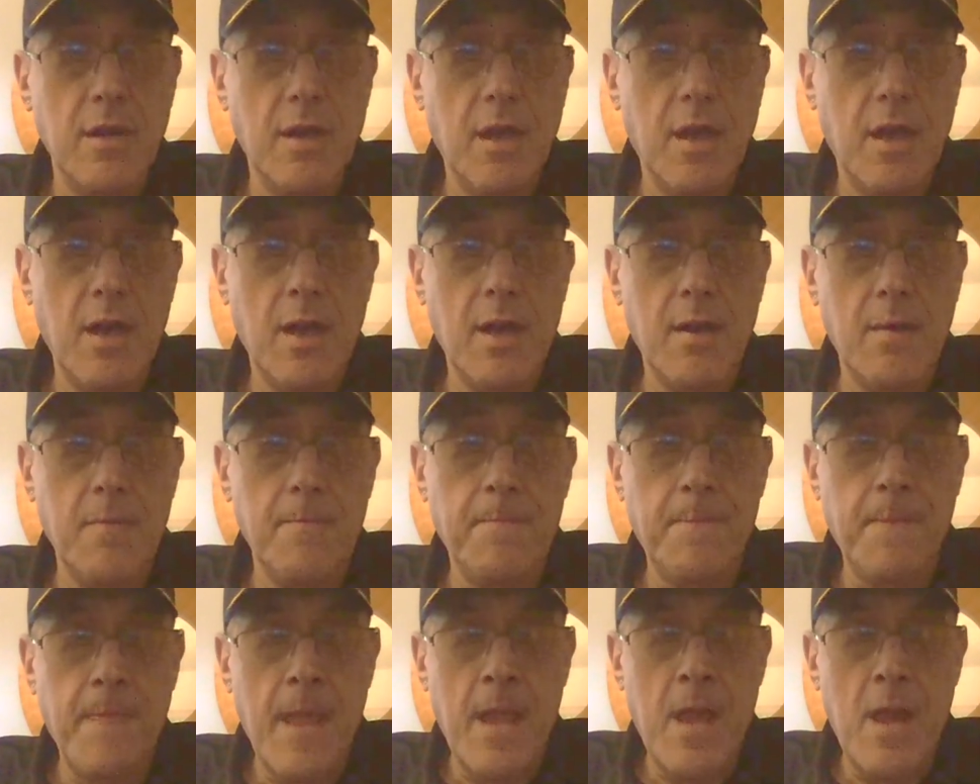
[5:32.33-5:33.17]
um,
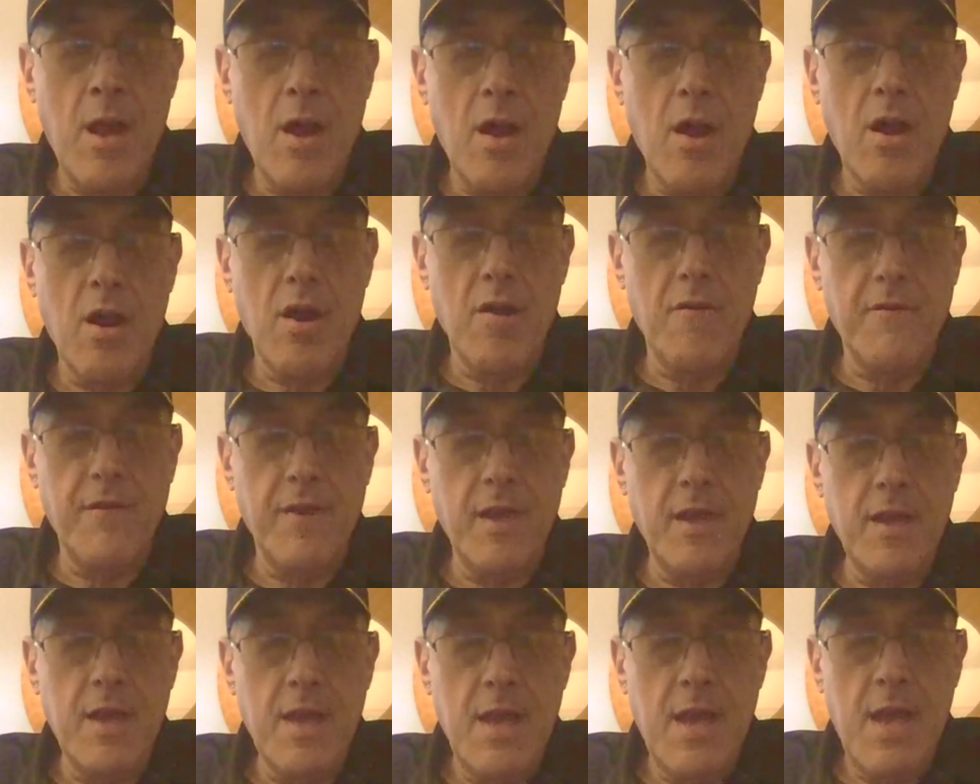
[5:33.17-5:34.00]

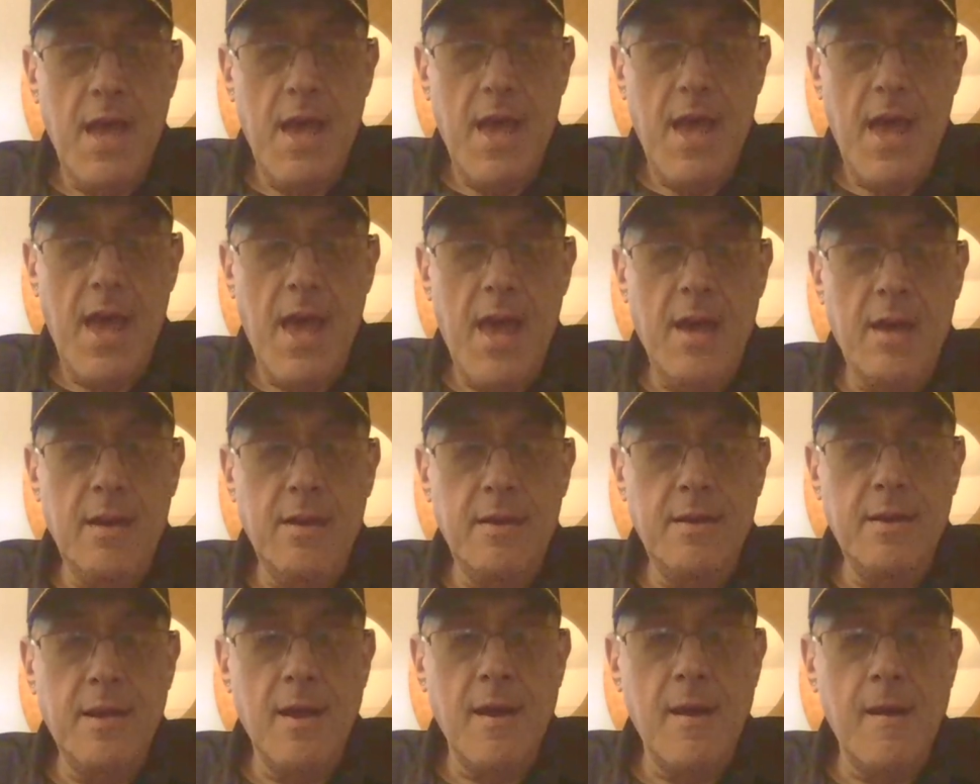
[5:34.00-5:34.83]
Harvey.
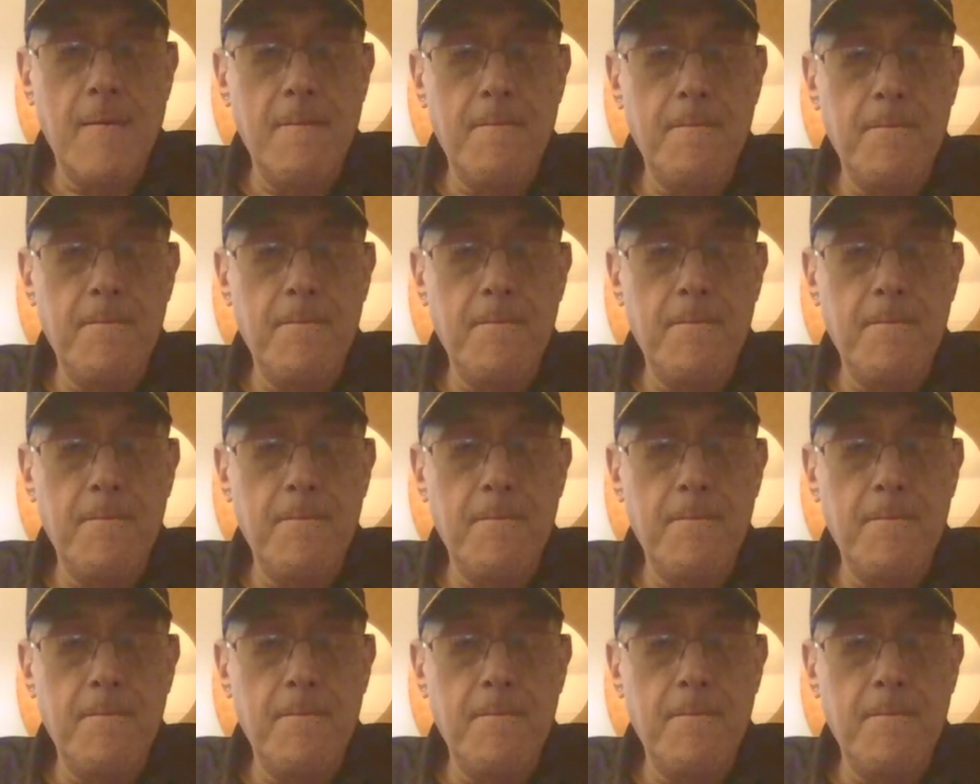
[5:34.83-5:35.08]
And um,